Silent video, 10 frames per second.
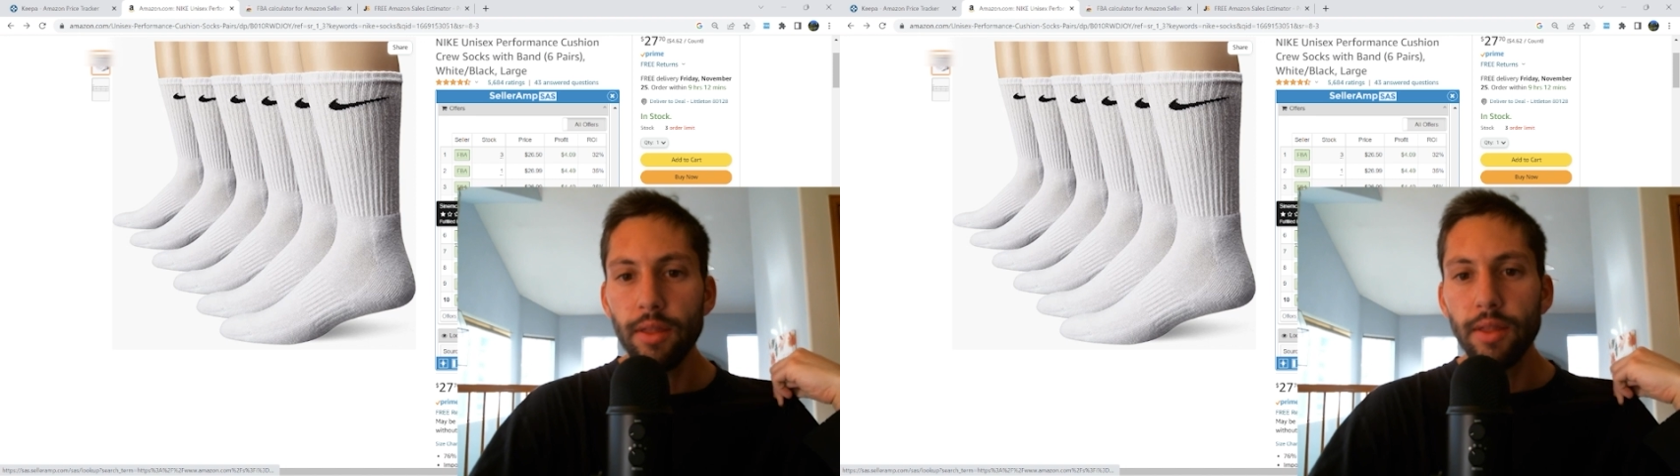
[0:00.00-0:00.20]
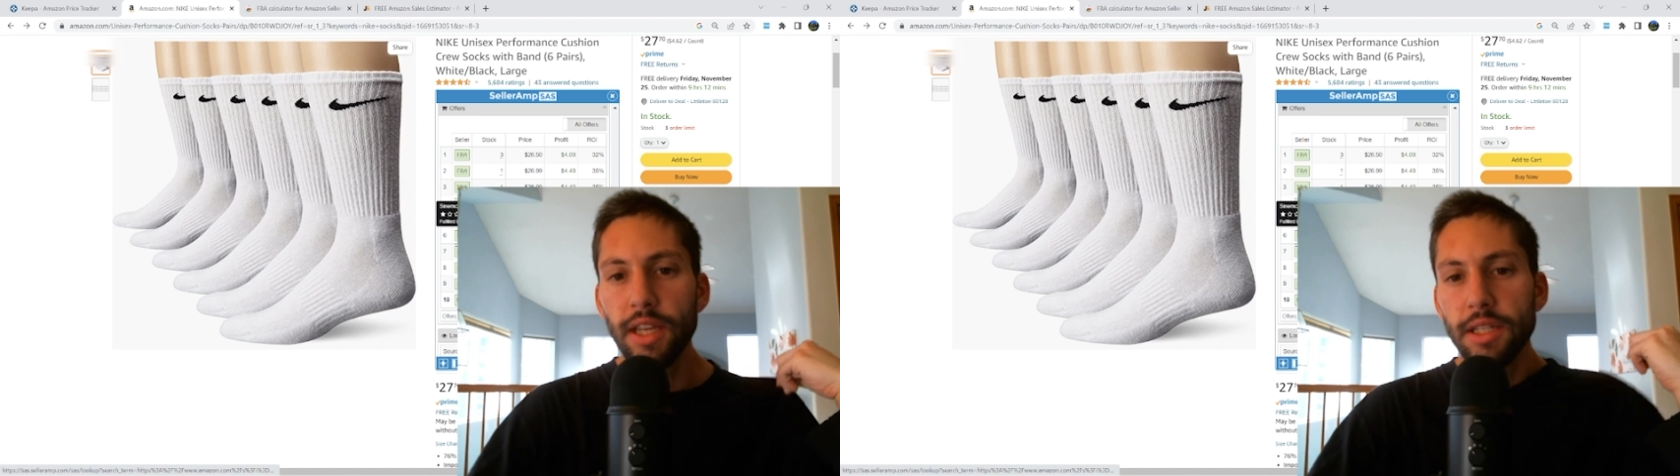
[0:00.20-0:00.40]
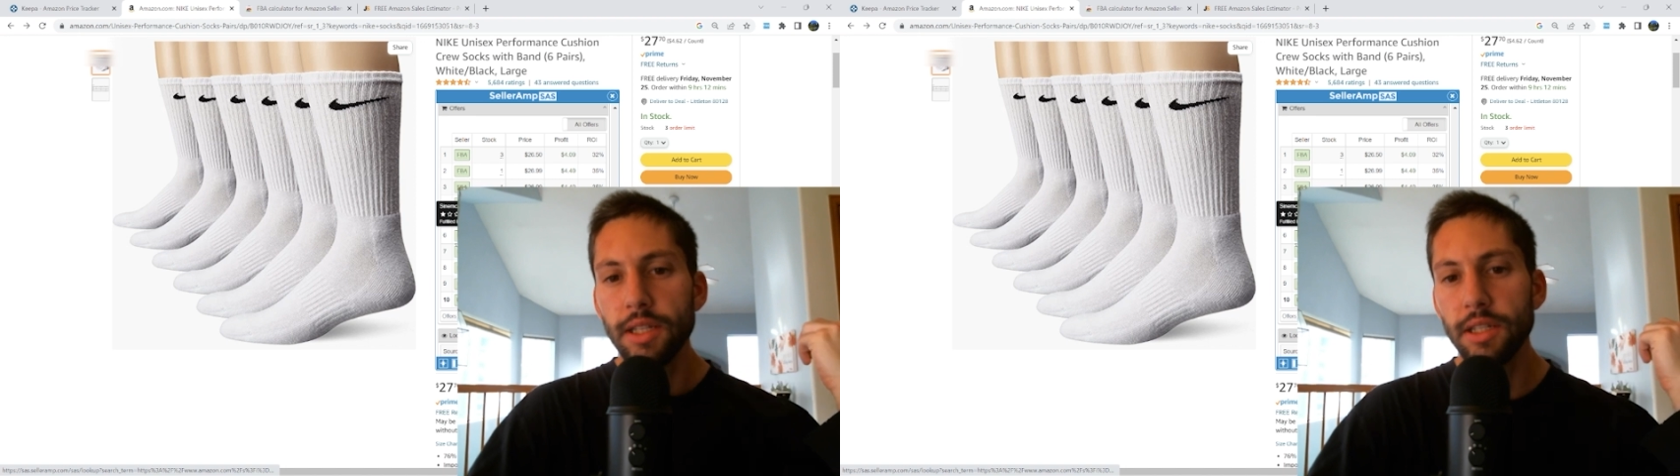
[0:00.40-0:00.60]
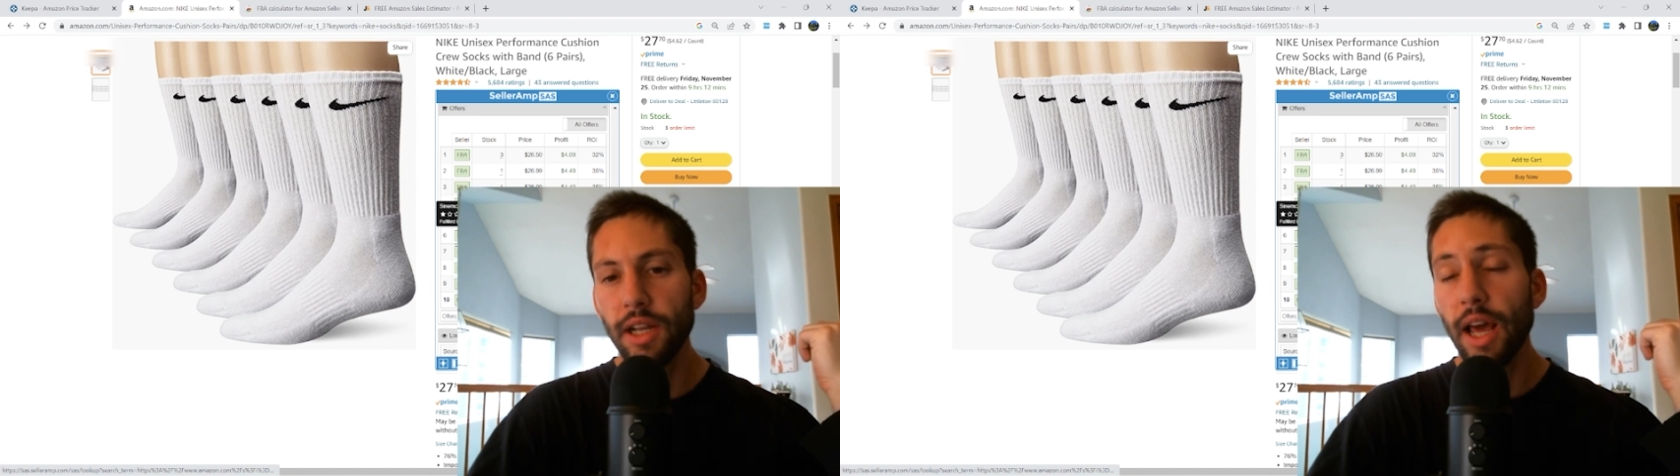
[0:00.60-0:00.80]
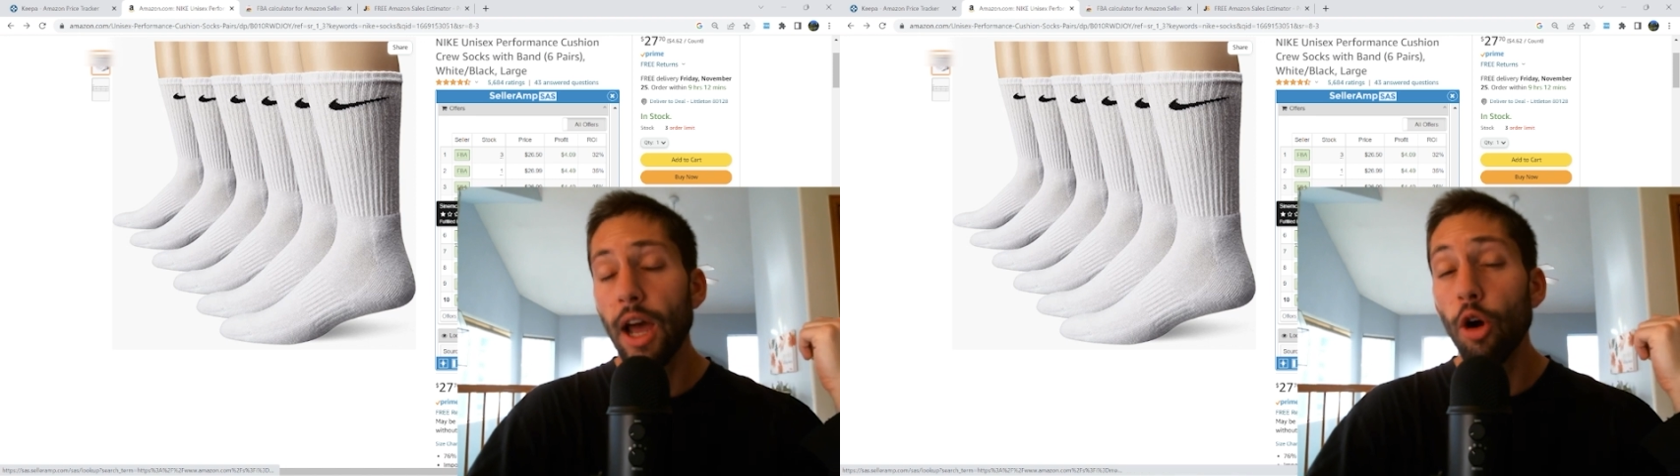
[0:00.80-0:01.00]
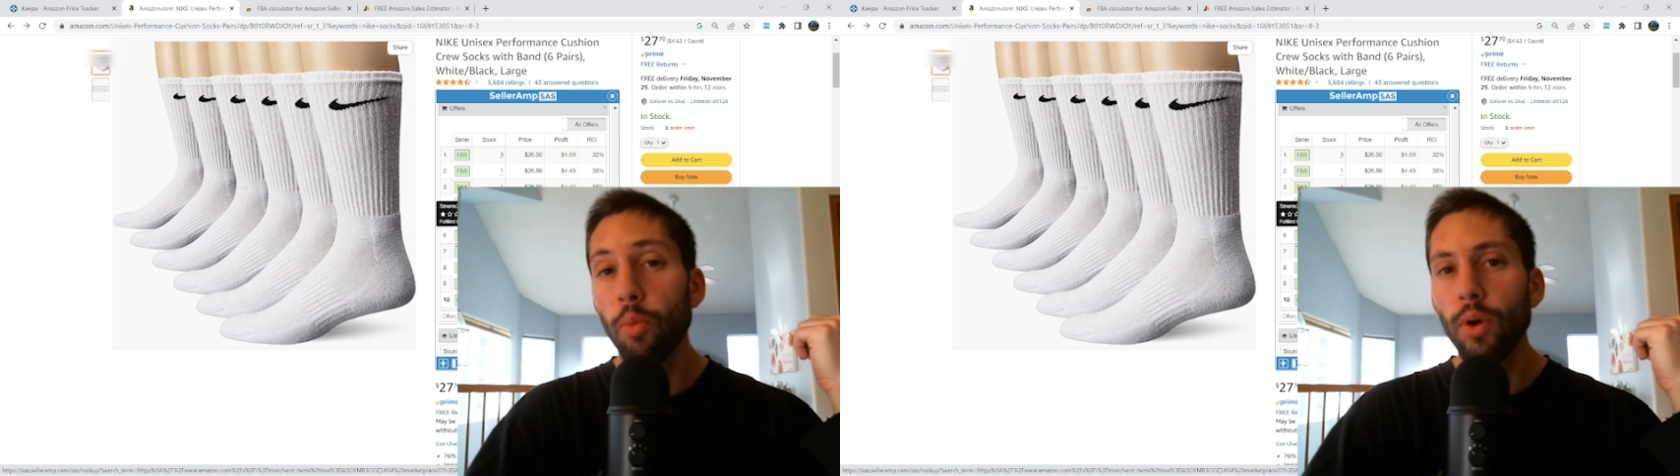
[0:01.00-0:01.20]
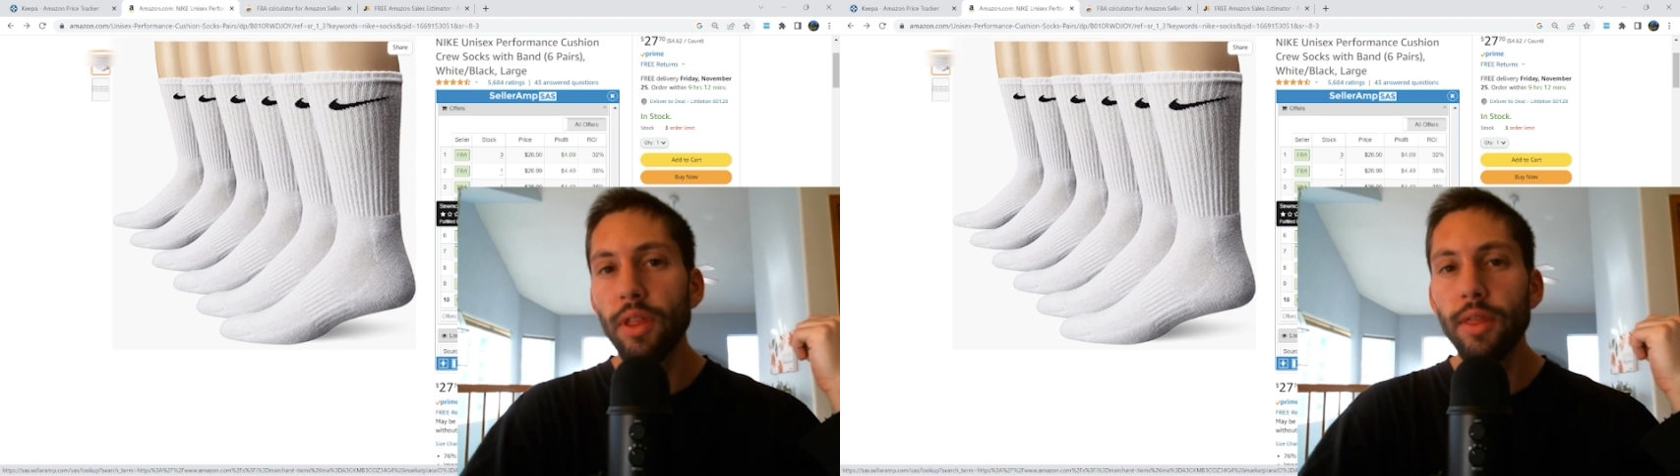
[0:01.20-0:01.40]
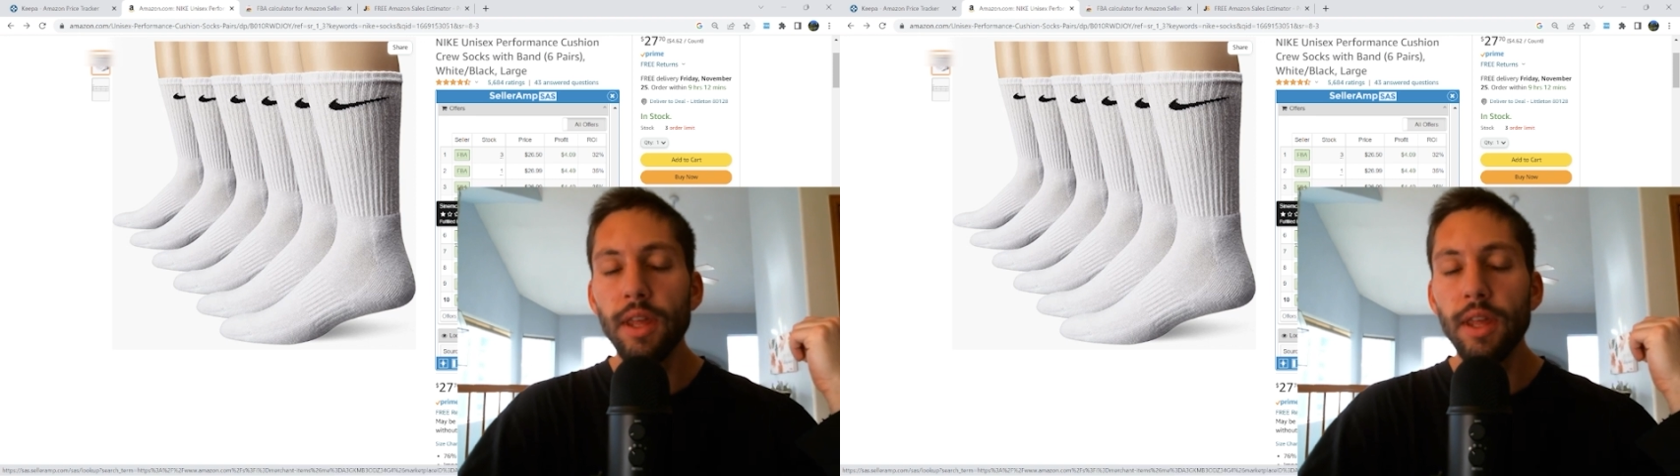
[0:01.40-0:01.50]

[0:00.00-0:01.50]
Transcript: this is going to help with